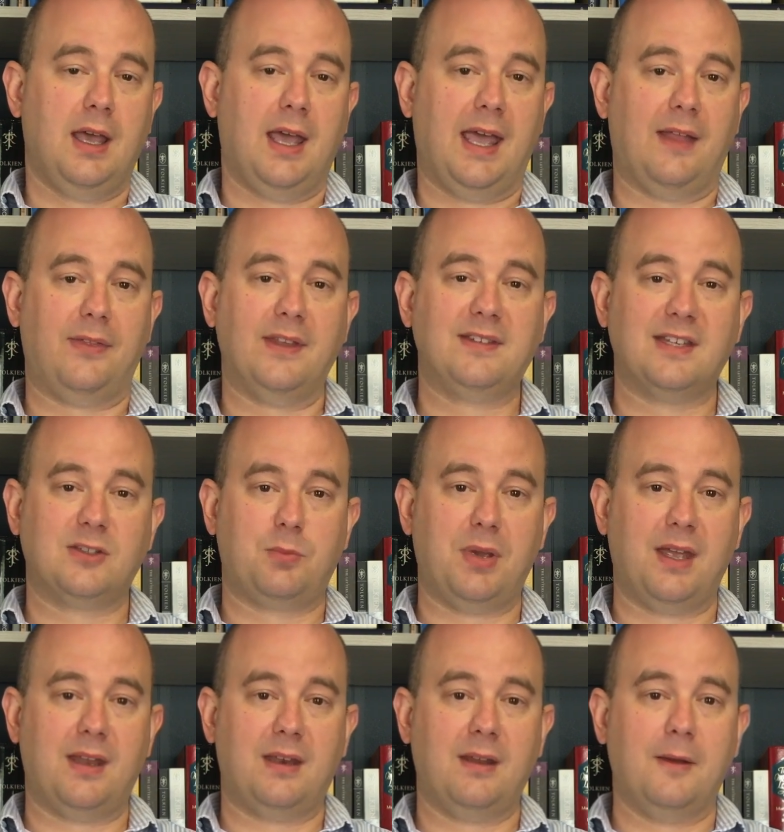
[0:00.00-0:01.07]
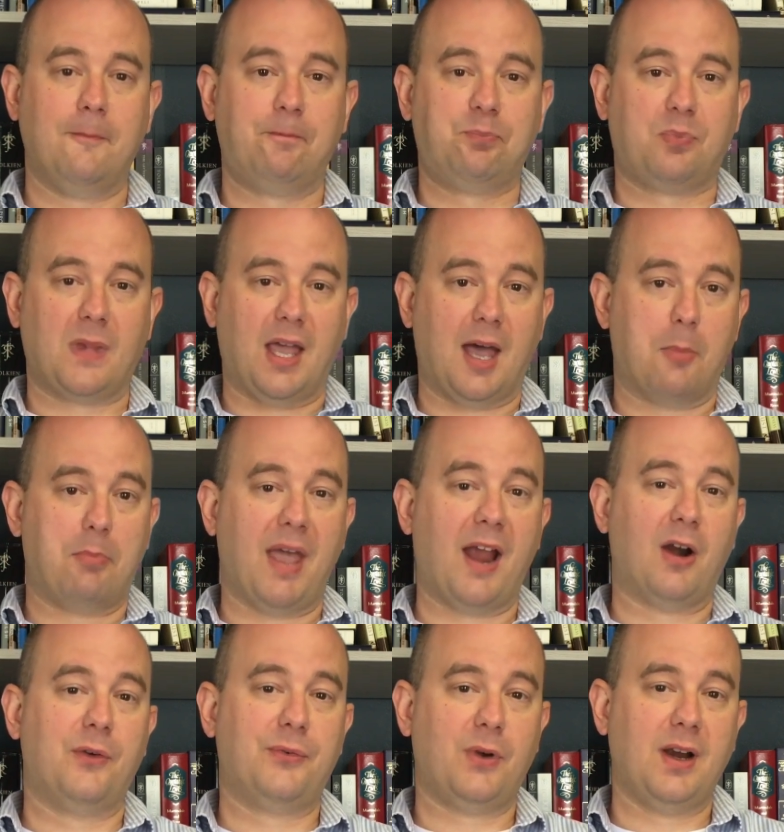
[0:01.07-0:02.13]
And this has been
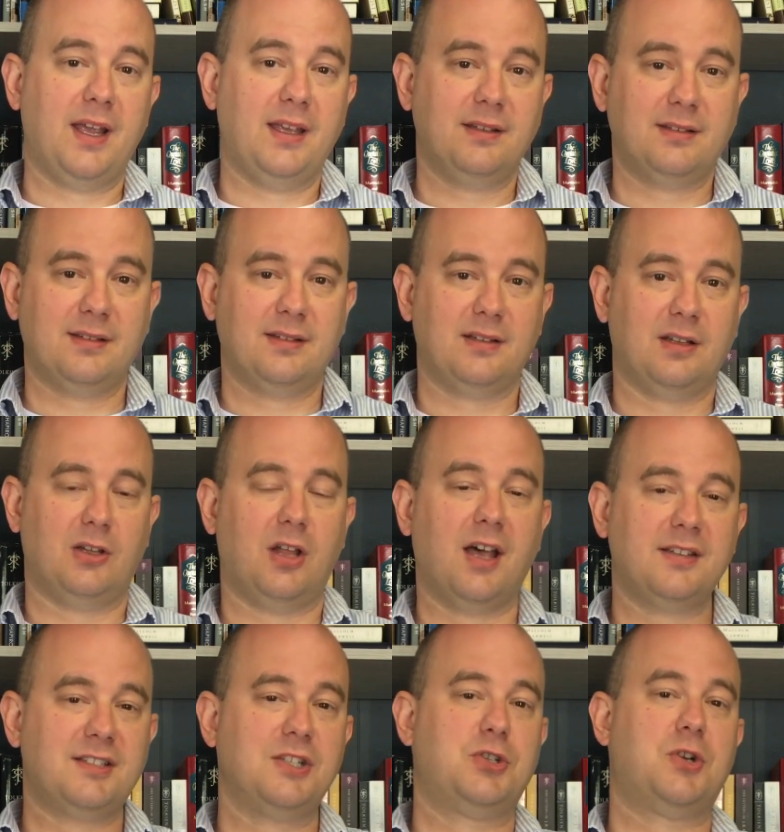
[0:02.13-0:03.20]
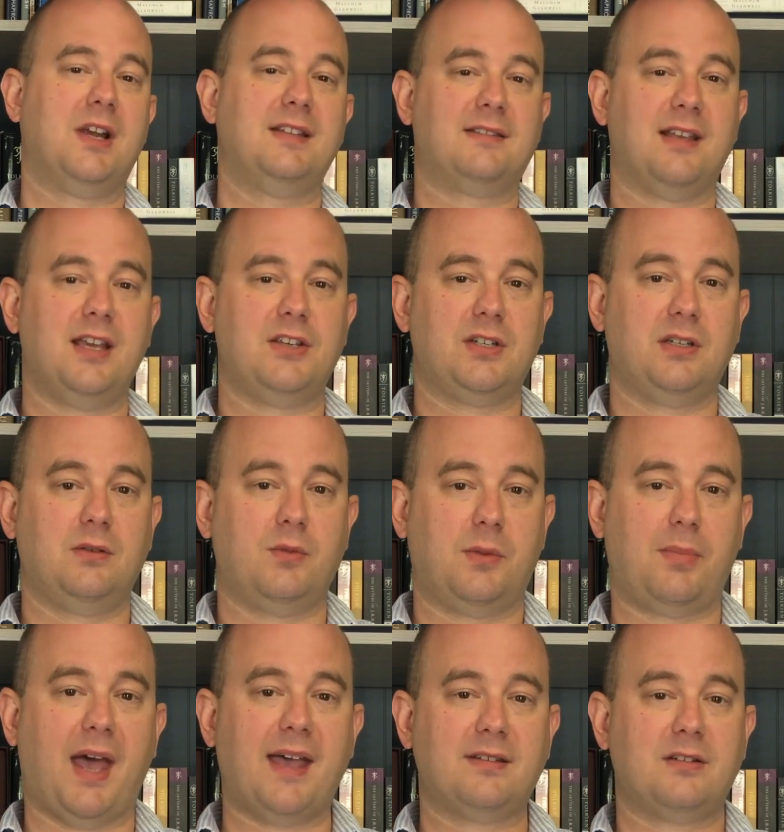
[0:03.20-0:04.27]
Paraphrase, Lost in Translation with
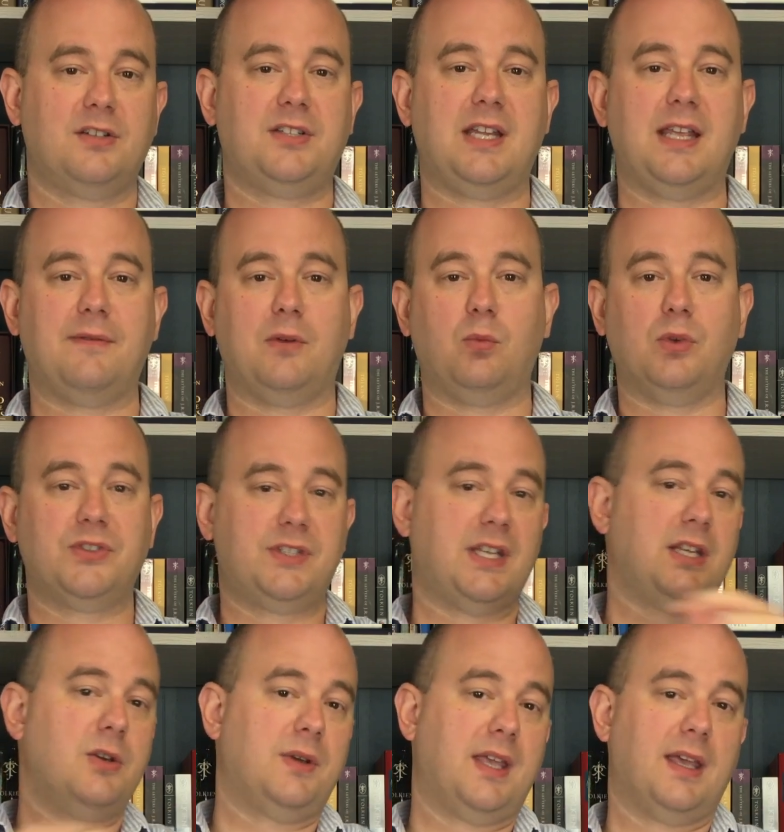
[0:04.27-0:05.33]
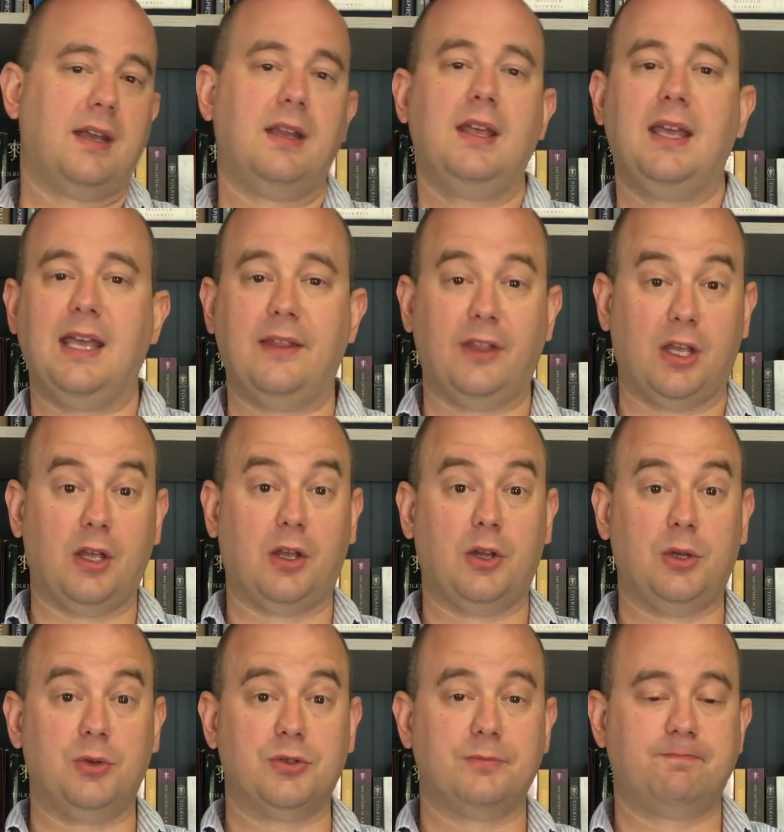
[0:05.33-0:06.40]
Pastor Steve, and we'll see you again in the
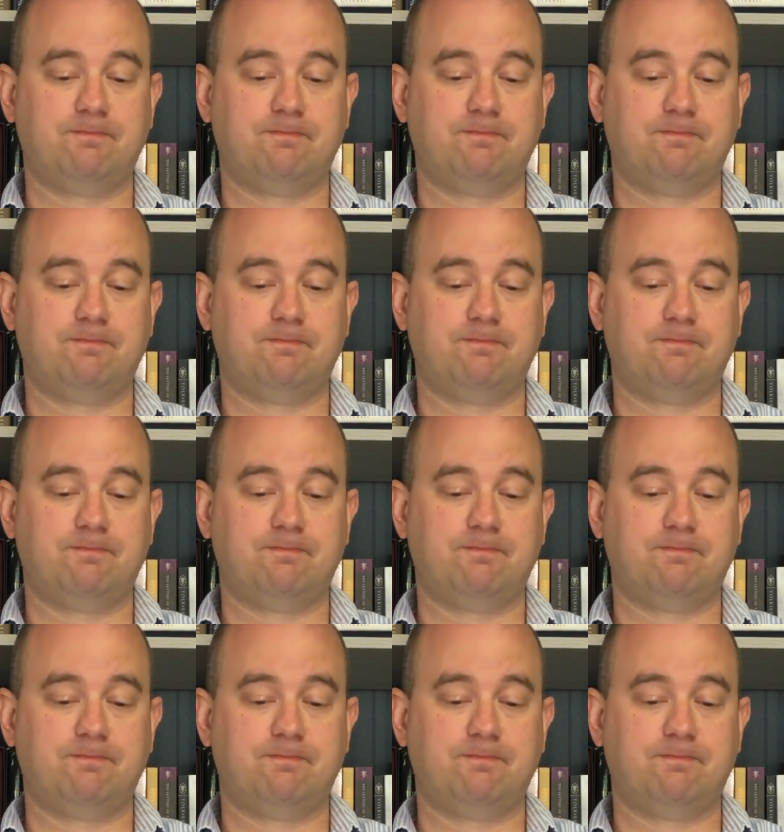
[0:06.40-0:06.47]
conclusion.